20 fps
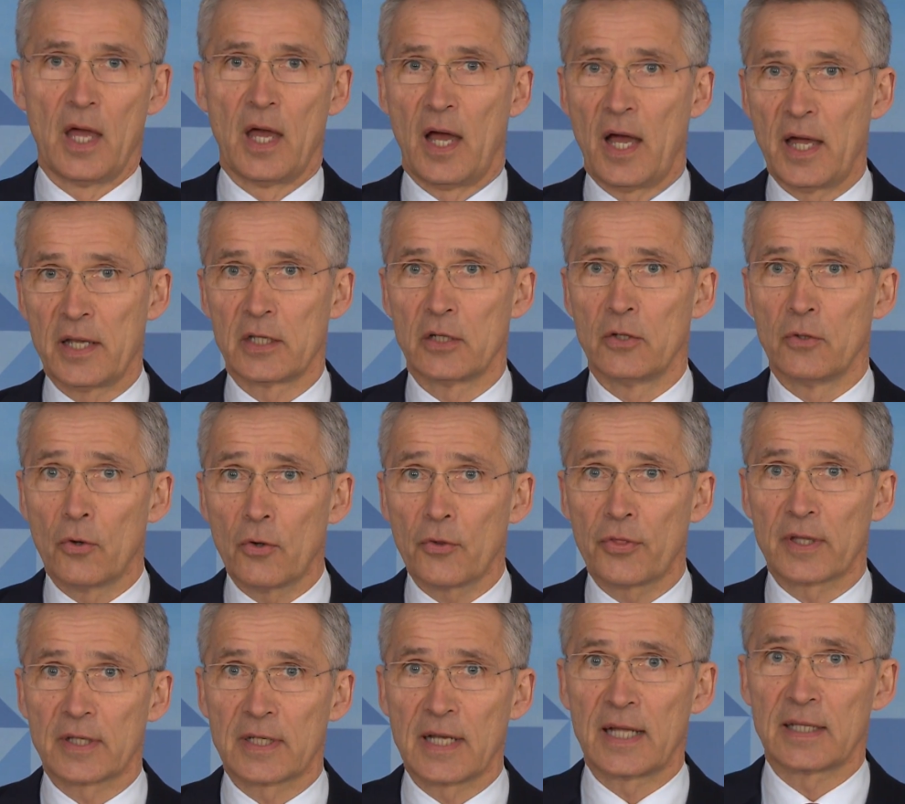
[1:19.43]
And the
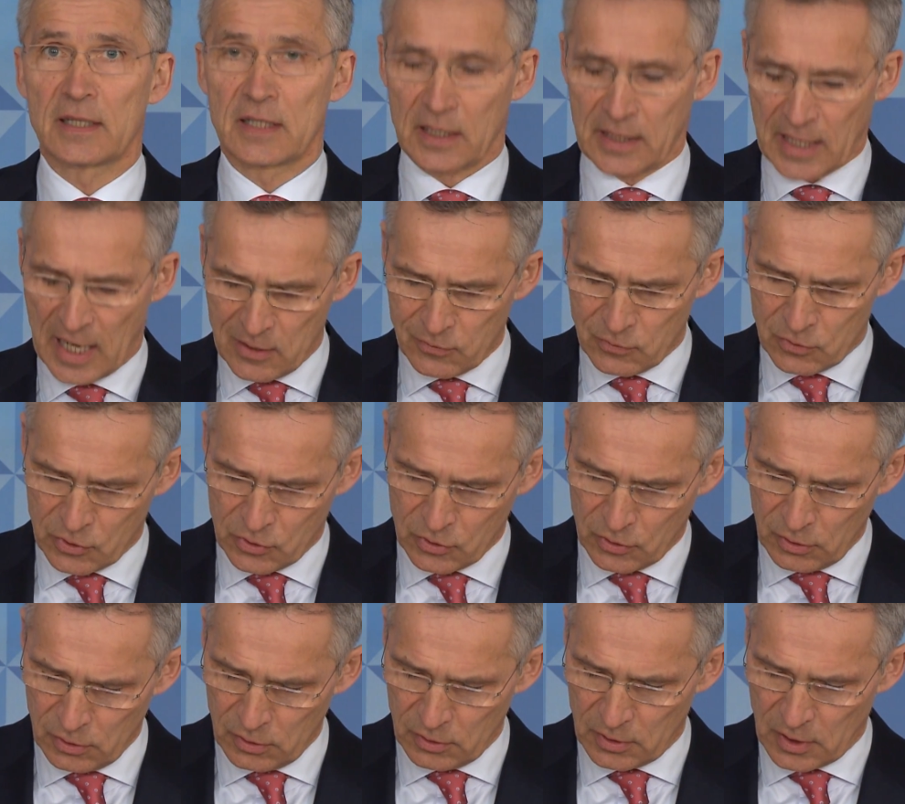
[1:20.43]
North Atlantic
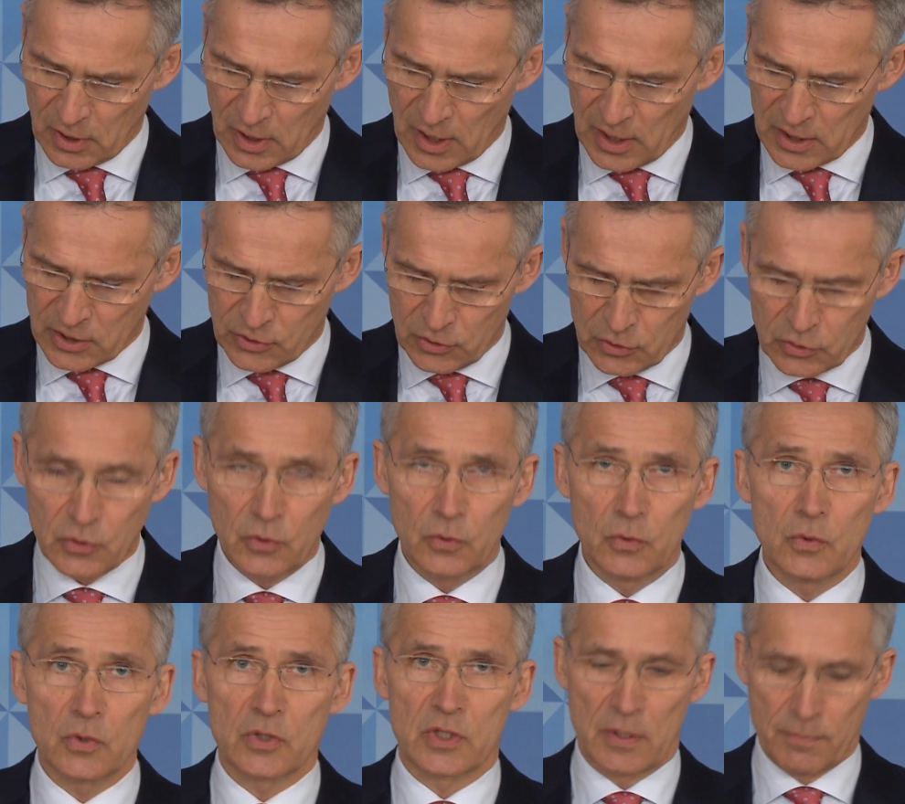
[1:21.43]
Council has
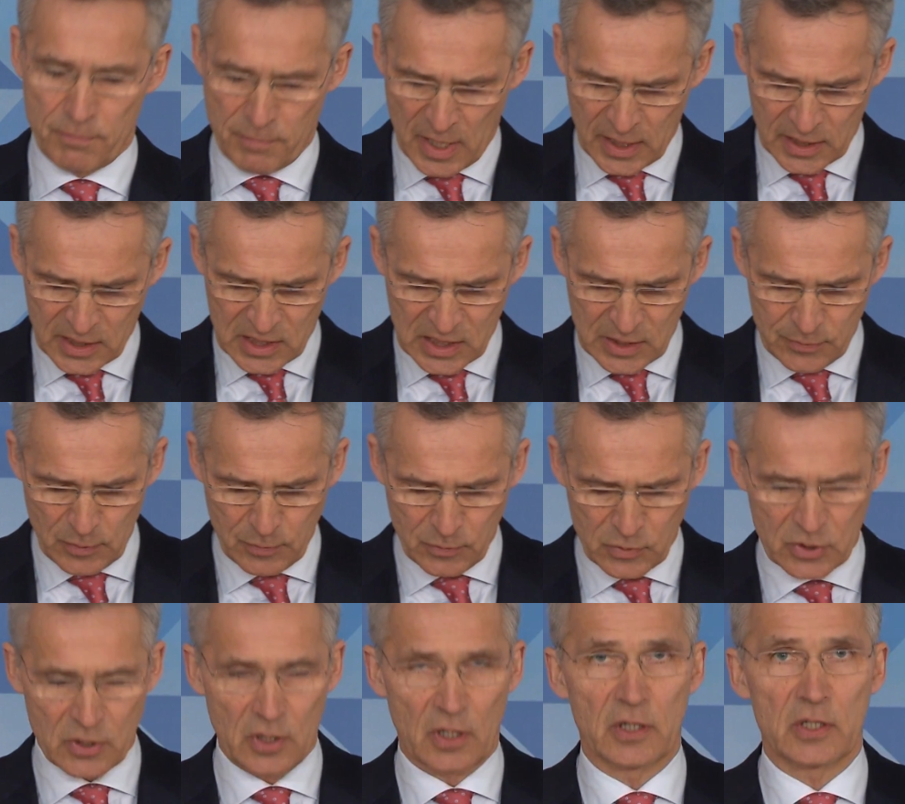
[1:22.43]
reduced the maximum
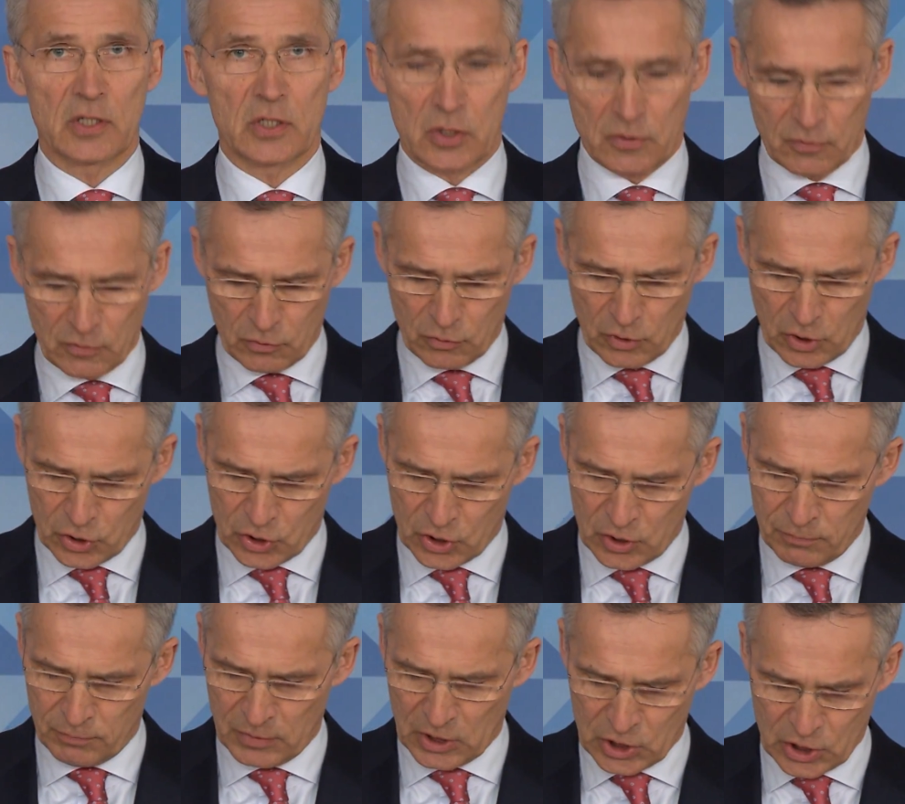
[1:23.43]
size of the
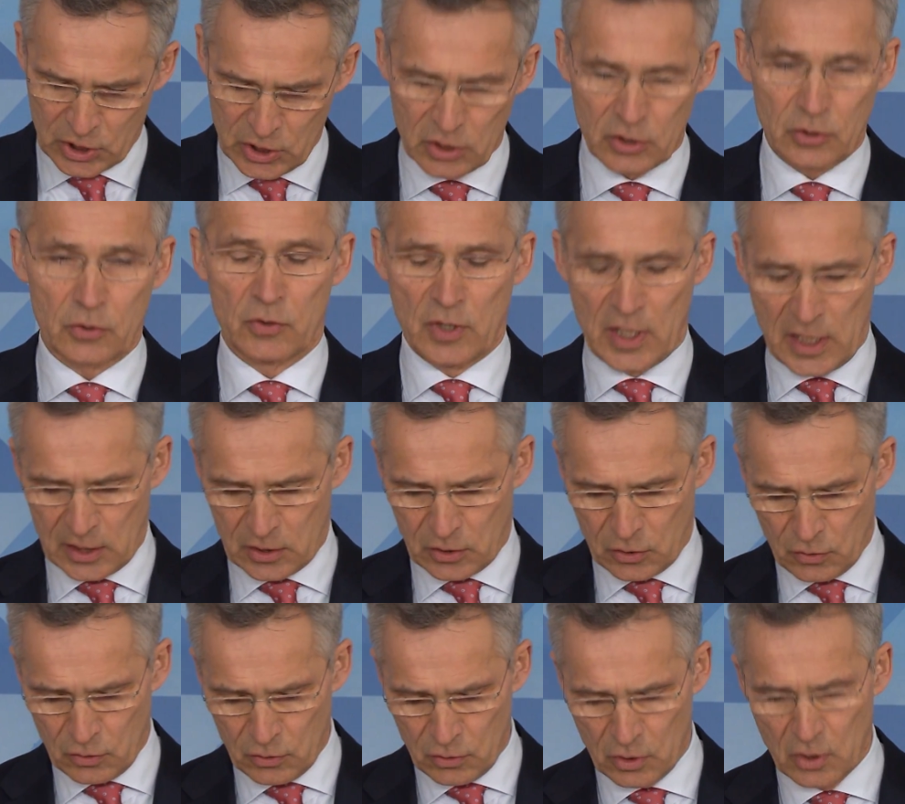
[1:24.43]
Russian mission to
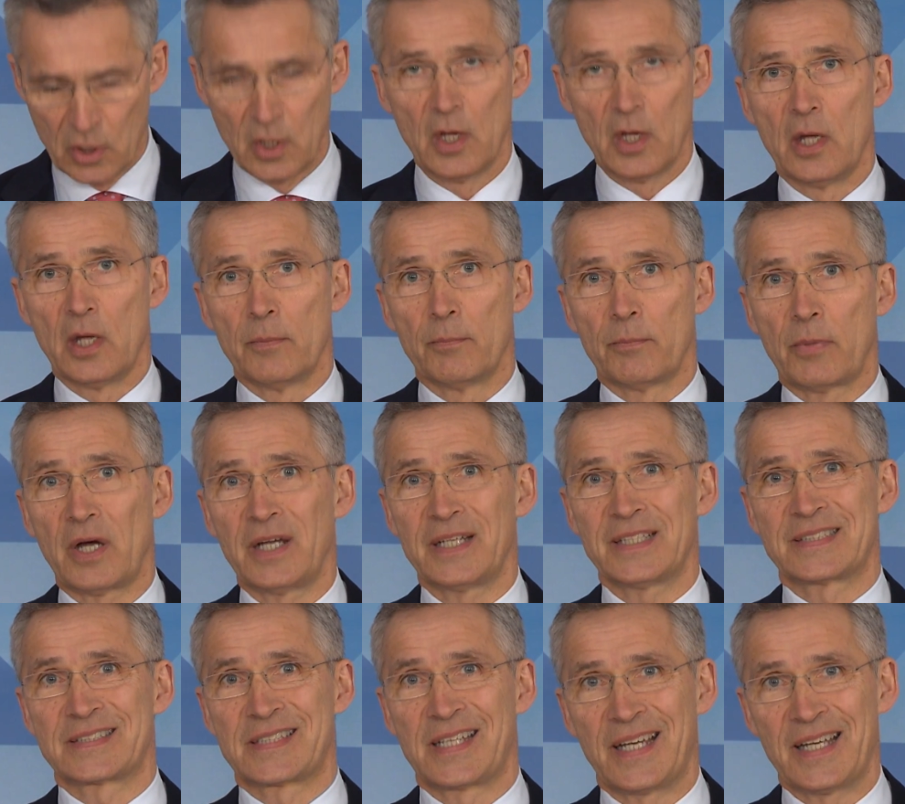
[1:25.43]
NATO by
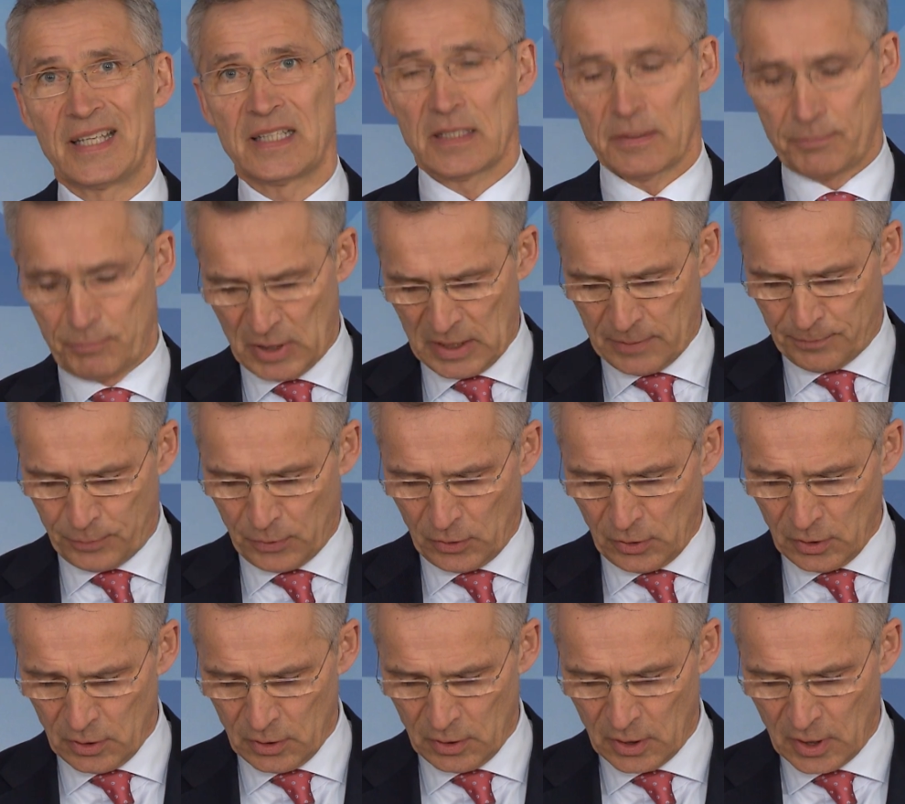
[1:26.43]
10
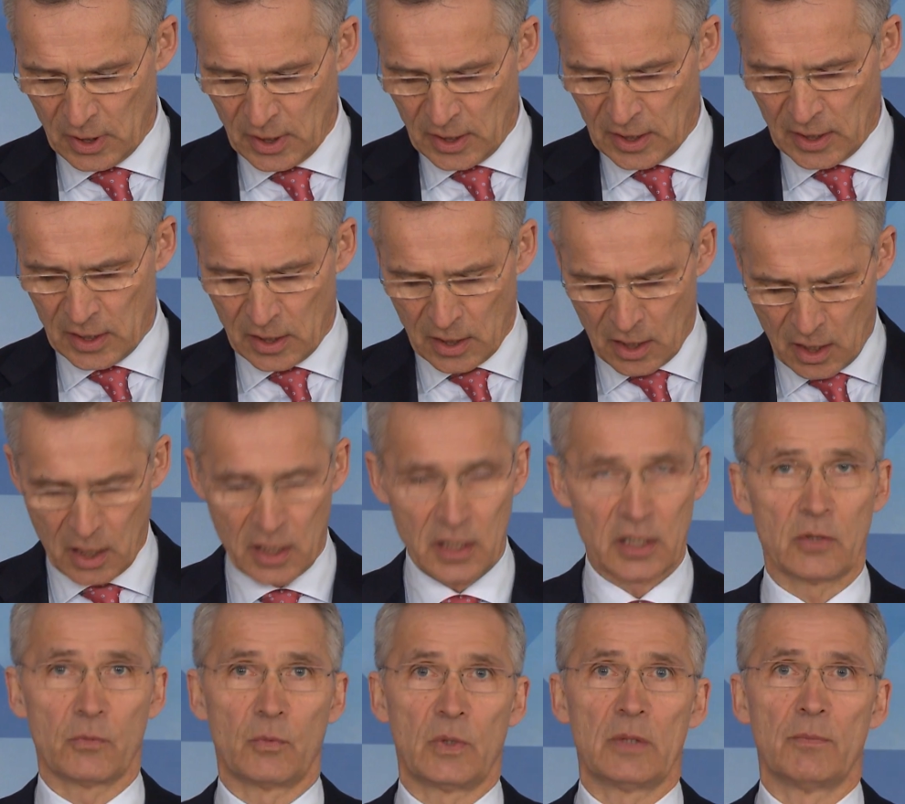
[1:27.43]
people in
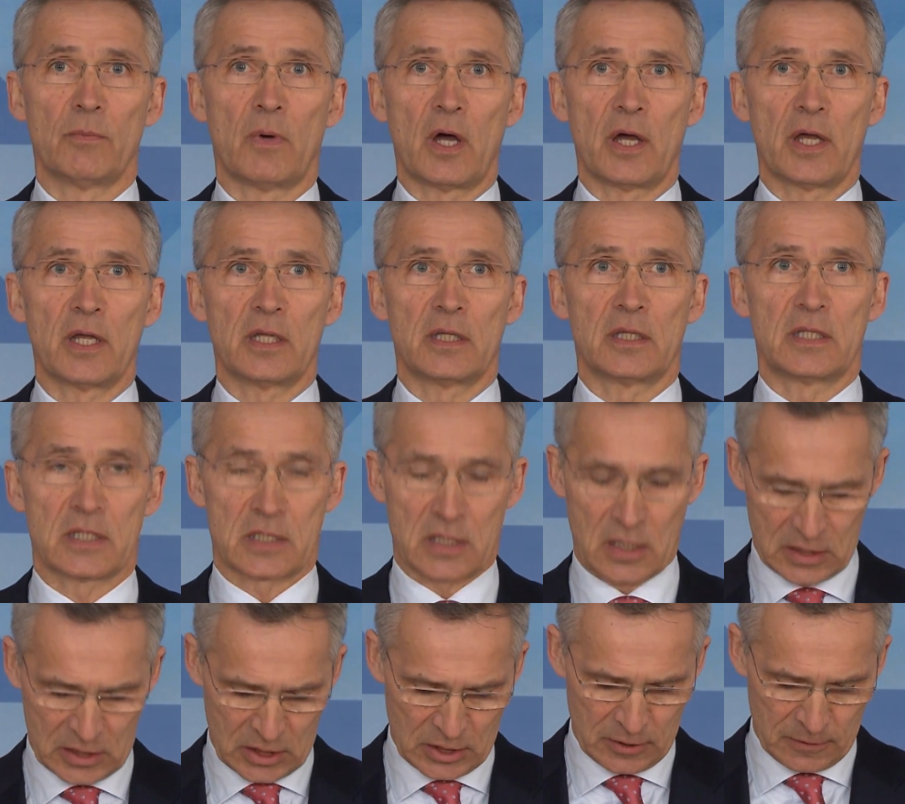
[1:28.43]
line with my
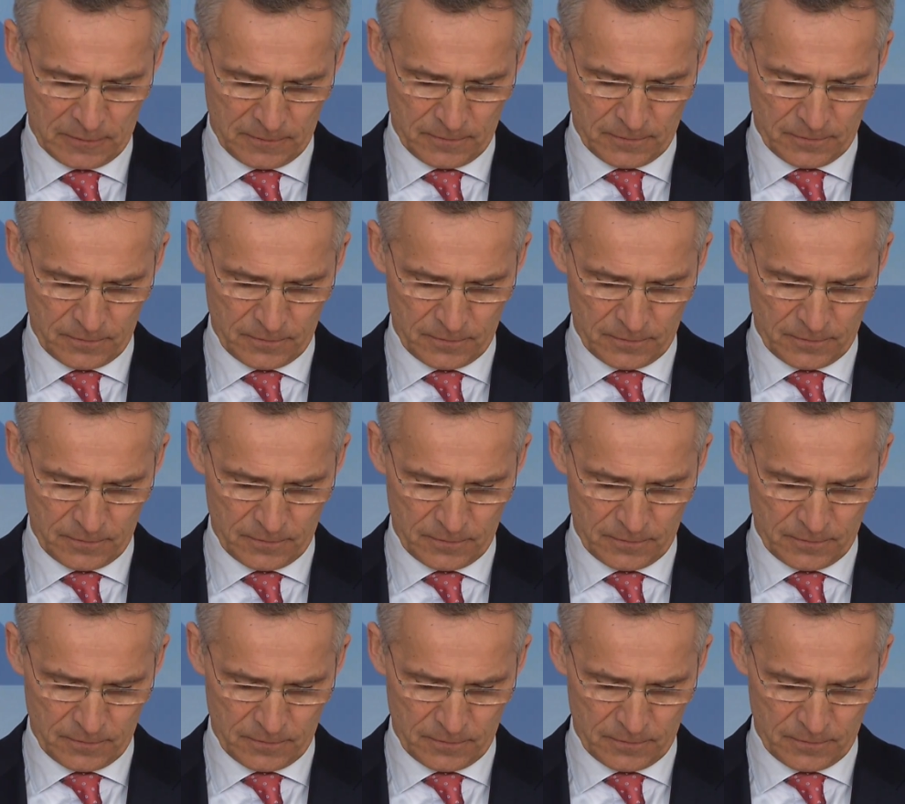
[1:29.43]
decision.